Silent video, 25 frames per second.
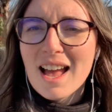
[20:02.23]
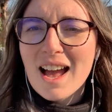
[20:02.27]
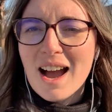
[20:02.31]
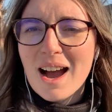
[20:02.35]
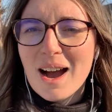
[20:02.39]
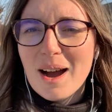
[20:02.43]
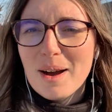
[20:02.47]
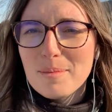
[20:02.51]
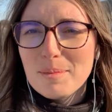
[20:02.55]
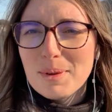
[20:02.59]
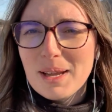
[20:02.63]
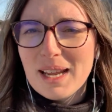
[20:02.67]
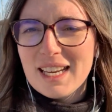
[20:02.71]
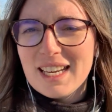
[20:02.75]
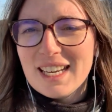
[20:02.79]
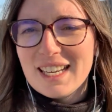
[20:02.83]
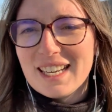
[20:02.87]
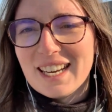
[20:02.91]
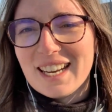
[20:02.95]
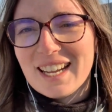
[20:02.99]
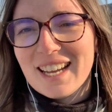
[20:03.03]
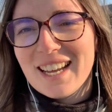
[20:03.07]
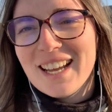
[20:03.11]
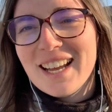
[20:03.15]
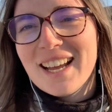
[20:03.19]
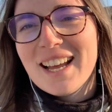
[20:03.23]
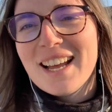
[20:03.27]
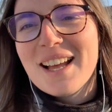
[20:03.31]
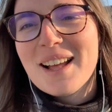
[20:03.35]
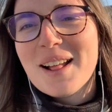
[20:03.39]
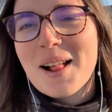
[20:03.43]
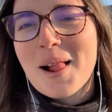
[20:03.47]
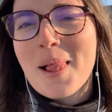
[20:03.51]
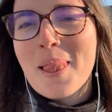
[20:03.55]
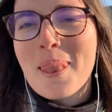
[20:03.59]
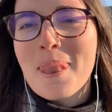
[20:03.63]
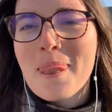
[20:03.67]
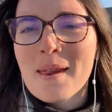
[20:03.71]
I made it.
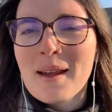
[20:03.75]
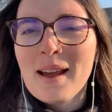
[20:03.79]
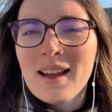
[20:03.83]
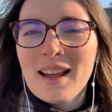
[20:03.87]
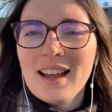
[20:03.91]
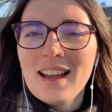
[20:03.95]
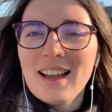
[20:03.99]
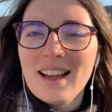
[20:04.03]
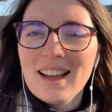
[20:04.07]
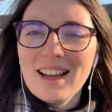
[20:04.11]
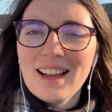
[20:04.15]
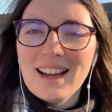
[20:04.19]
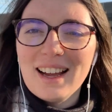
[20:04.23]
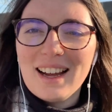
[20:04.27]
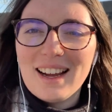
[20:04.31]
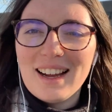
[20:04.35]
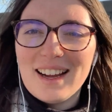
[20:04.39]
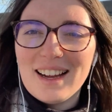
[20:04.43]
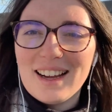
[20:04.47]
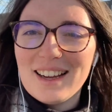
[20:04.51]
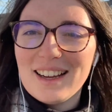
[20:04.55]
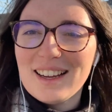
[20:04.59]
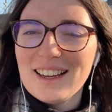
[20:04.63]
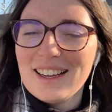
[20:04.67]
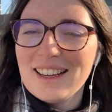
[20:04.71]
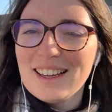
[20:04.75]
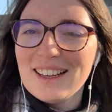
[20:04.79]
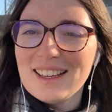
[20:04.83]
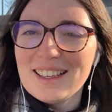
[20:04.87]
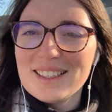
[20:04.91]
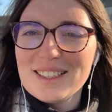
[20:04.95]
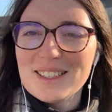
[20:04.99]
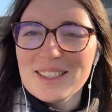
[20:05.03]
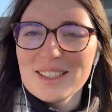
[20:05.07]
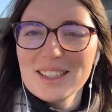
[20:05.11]
As